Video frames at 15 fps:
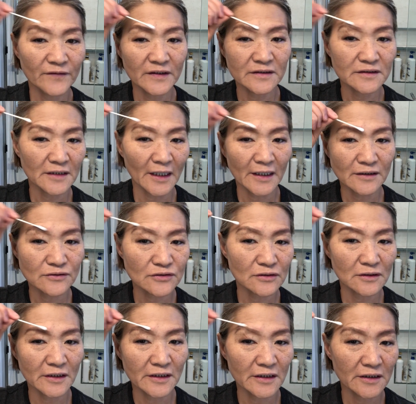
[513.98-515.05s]
it
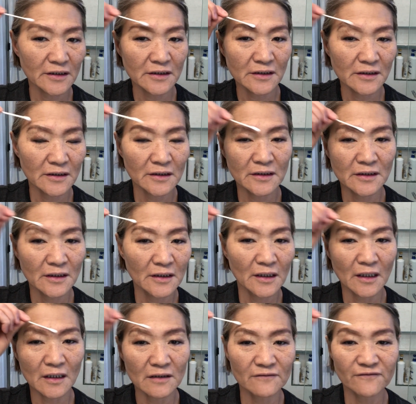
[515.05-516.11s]
actually
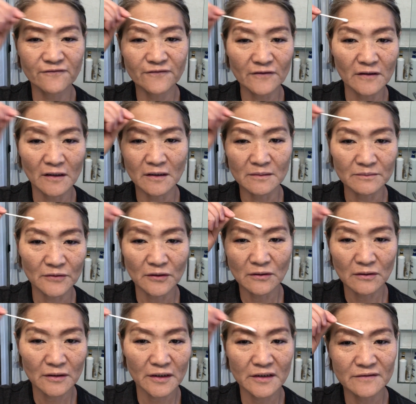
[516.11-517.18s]
affirm
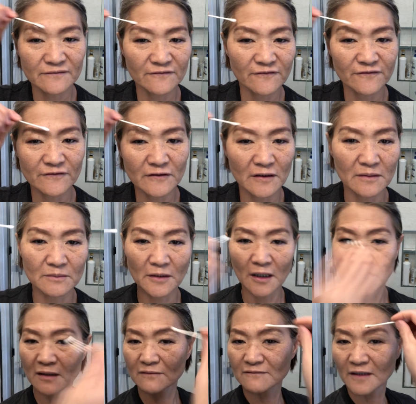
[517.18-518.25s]
or confirm
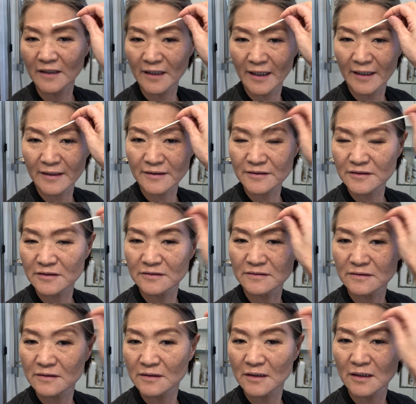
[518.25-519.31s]
our action
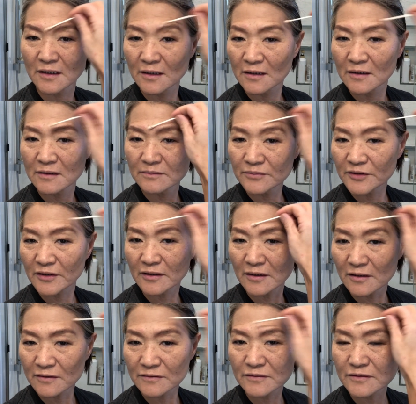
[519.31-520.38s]

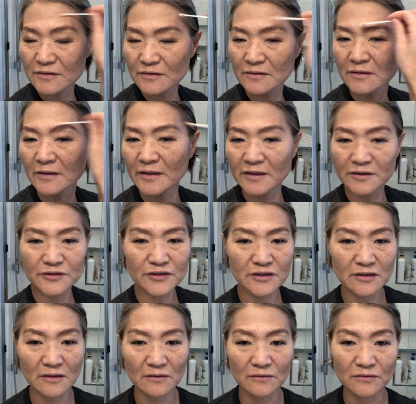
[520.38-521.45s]
because it
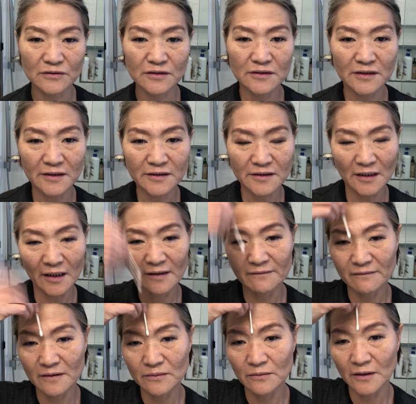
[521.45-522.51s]
shows that
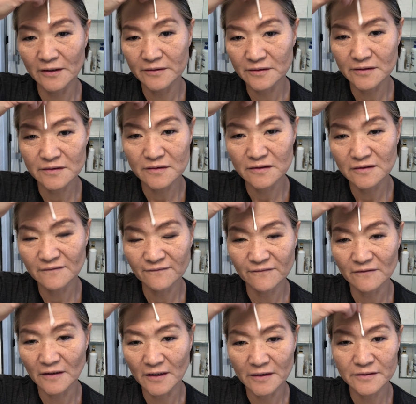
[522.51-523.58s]
everyone is
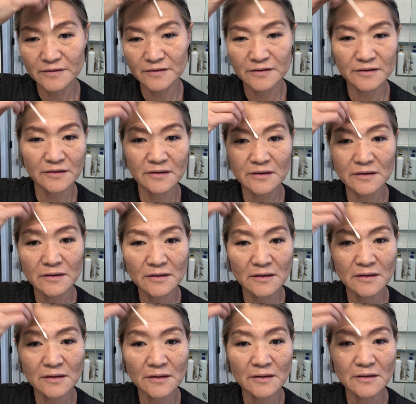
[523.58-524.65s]
different,
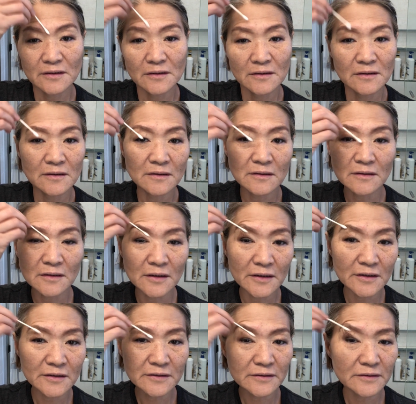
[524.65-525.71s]

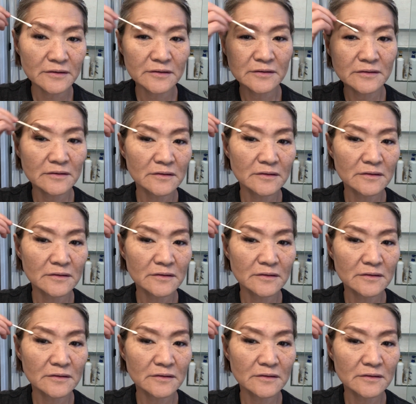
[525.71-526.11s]
right?